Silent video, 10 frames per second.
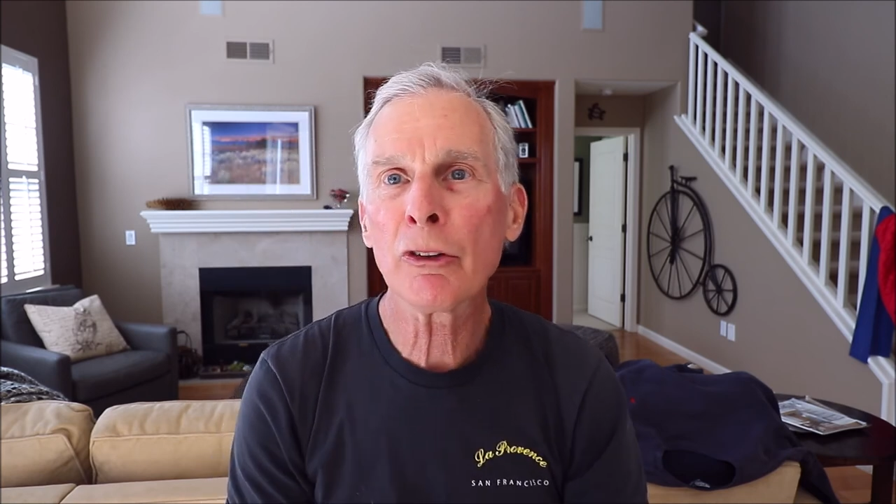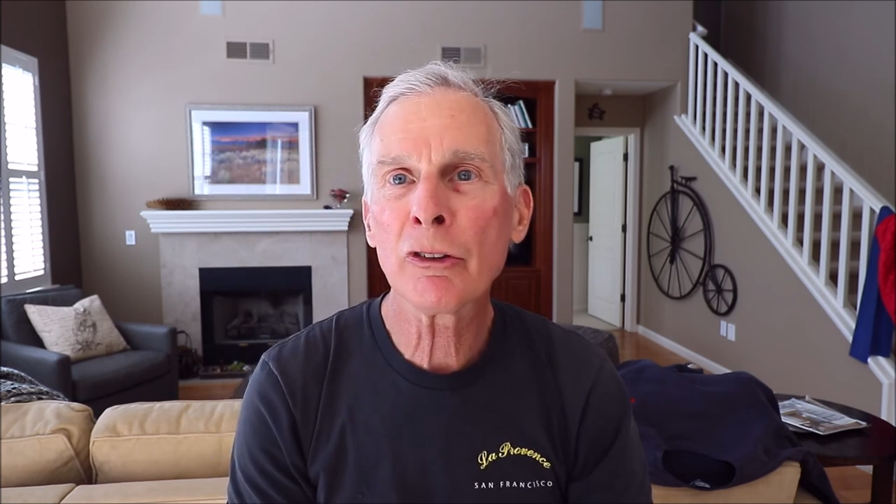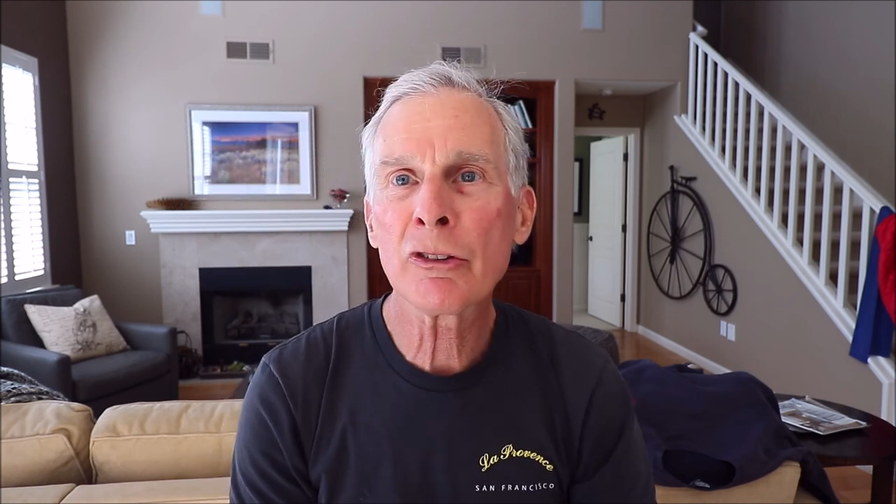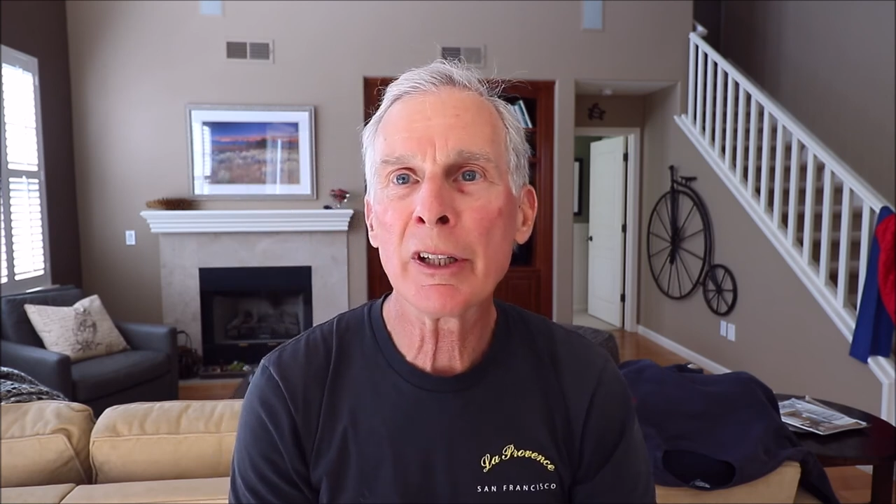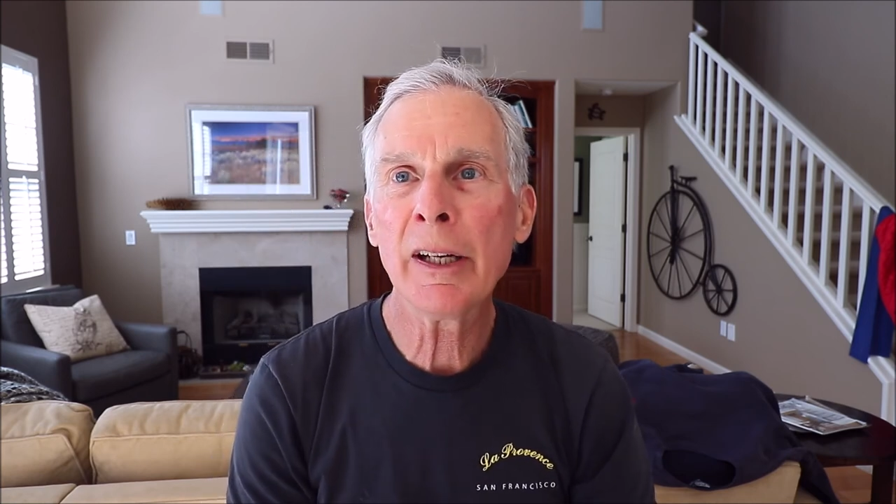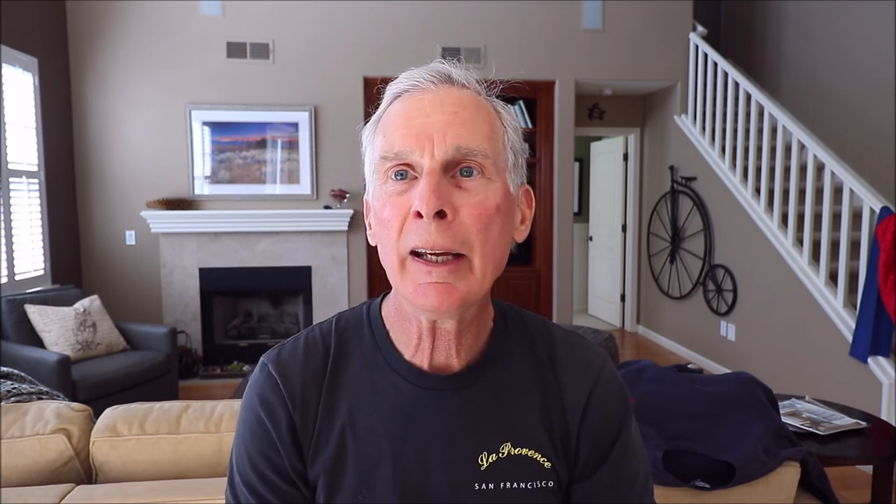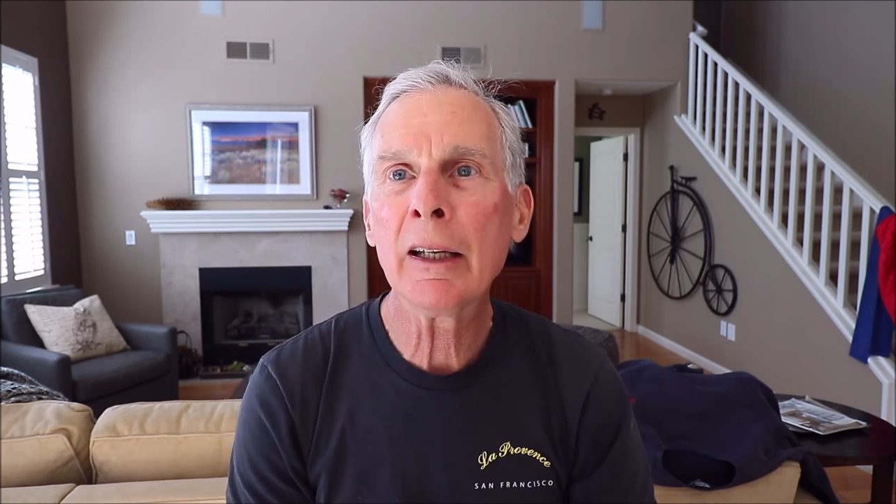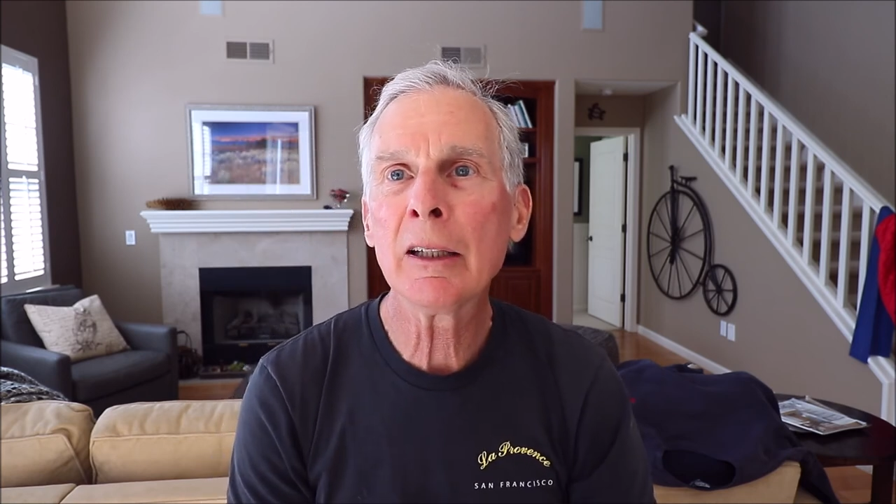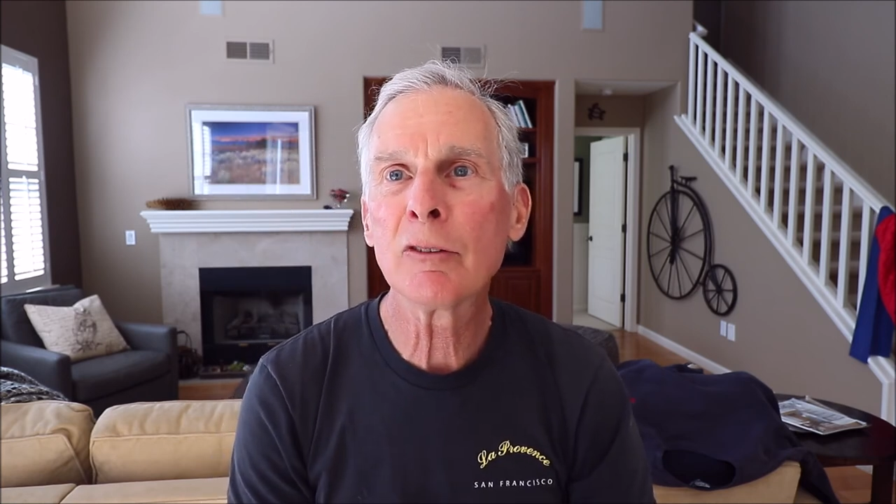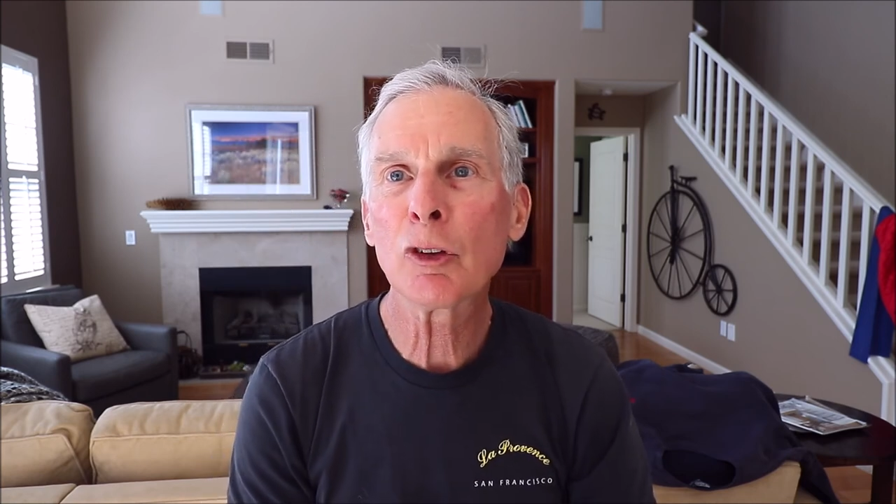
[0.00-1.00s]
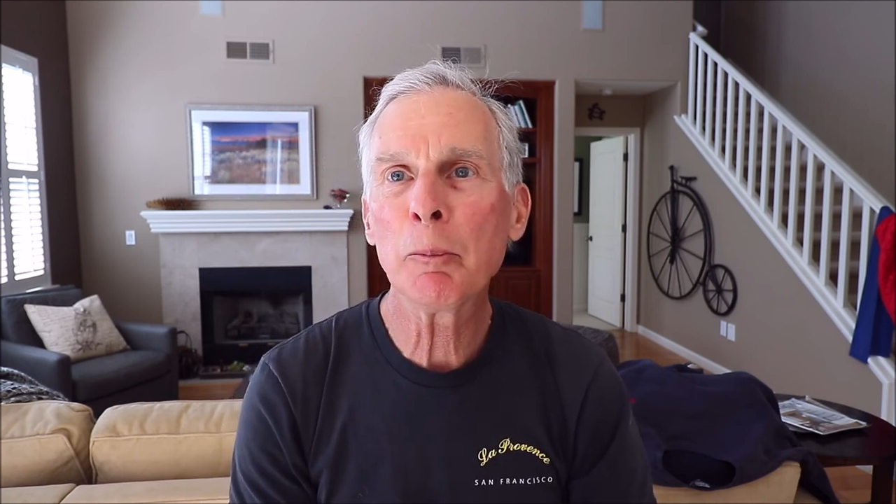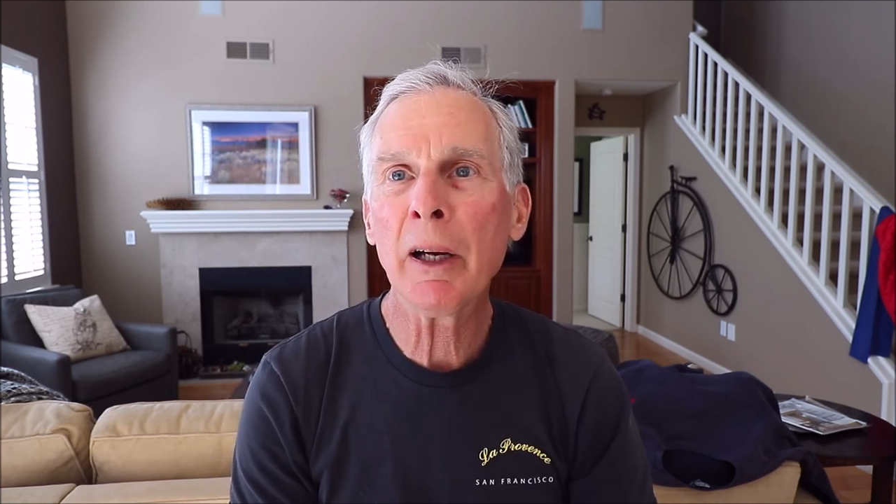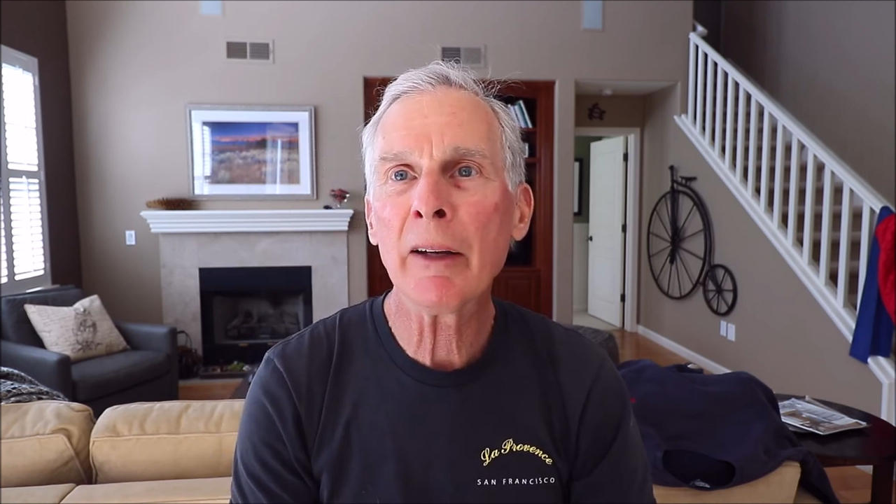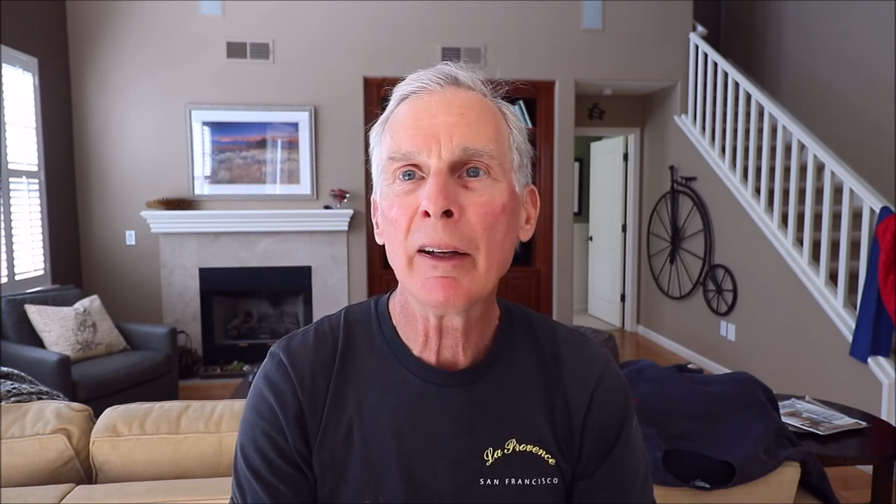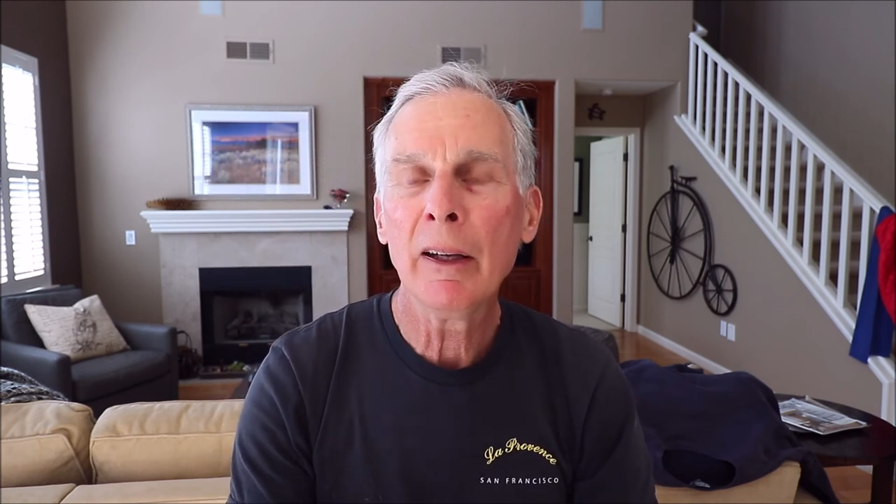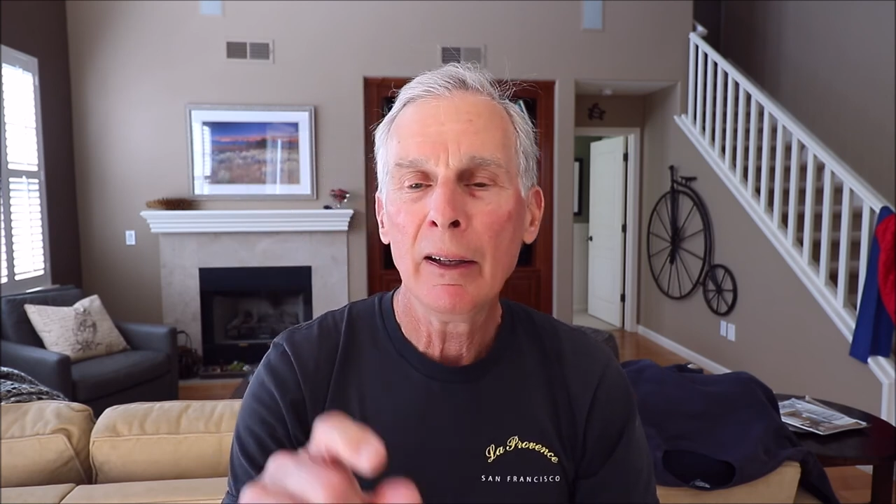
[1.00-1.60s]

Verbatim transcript: because the negative is about